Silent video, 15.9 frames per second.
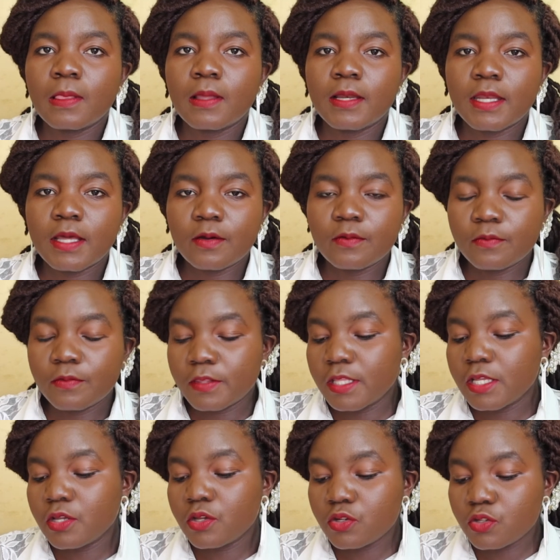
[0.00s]
Now for
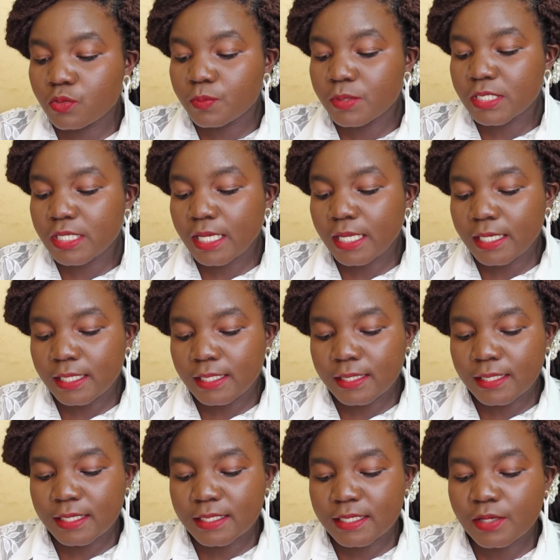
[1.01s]
the YouTube channel
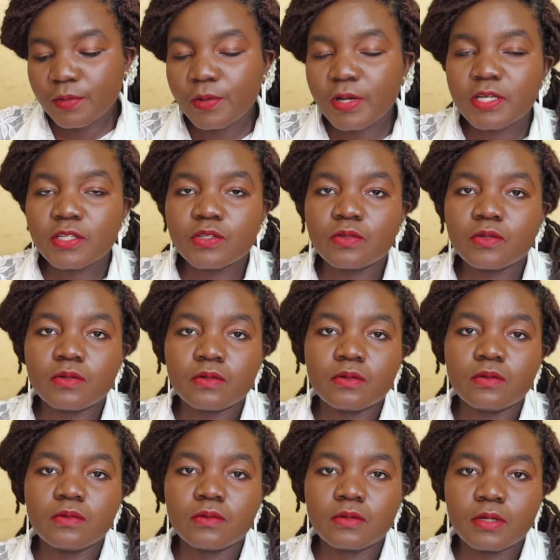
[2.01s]
that I want
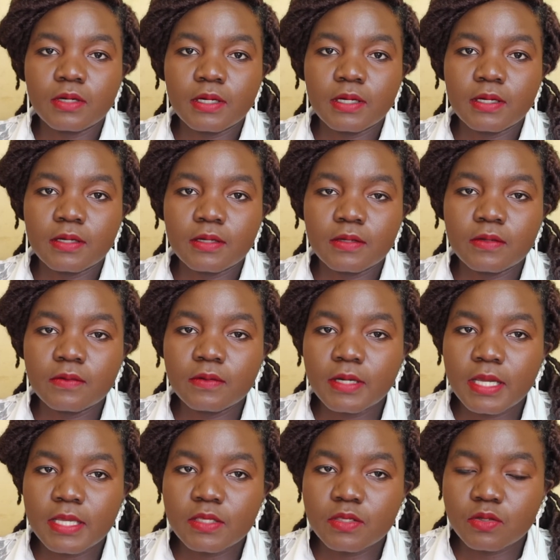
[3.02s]
you
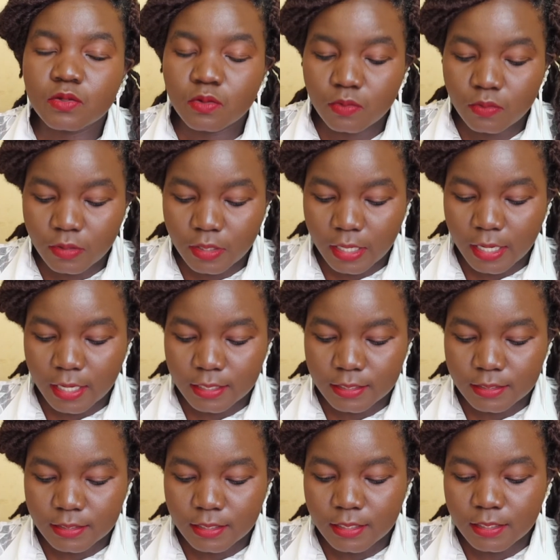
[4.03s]
guys to look
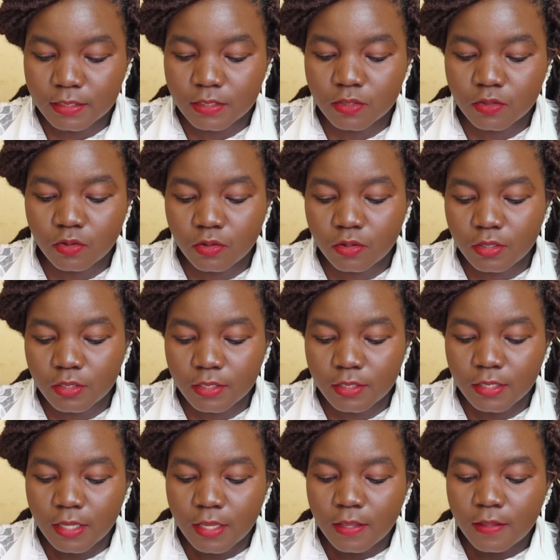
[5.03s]
at, it's
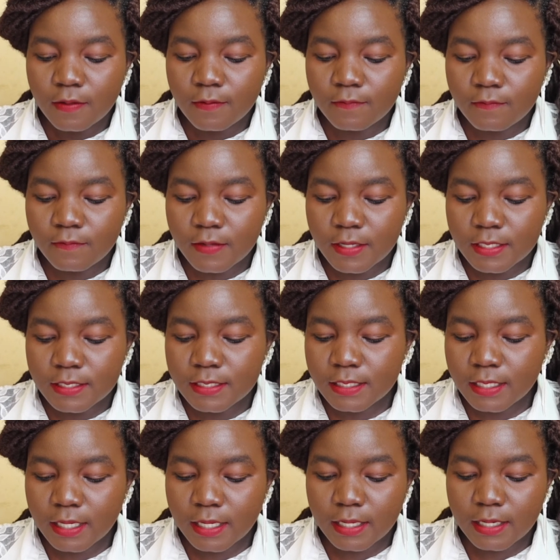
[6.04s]
called Vids
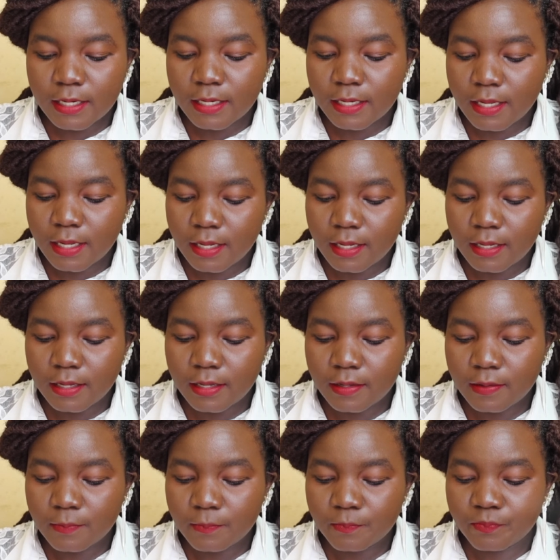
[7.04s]
Career.
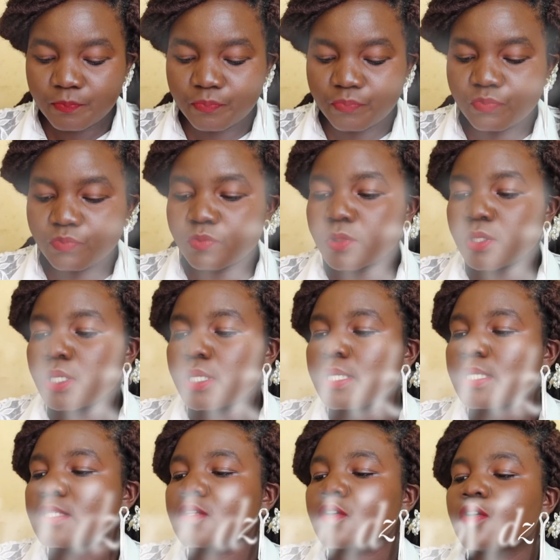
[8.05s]

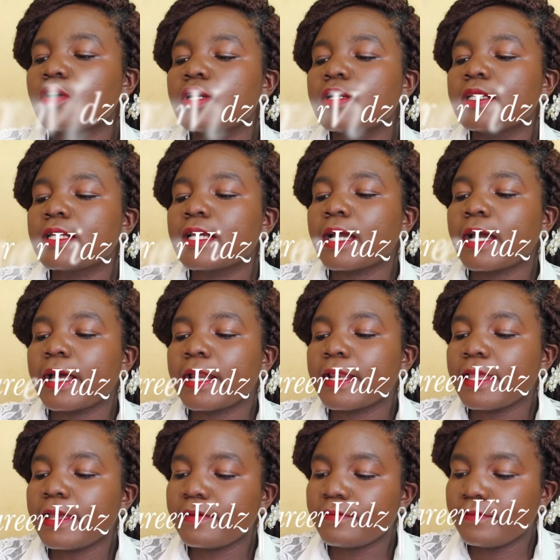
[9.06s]
It's called
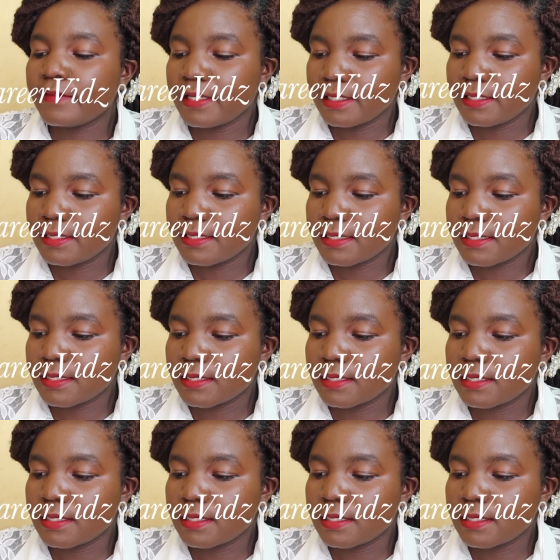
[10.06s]
Career Vids.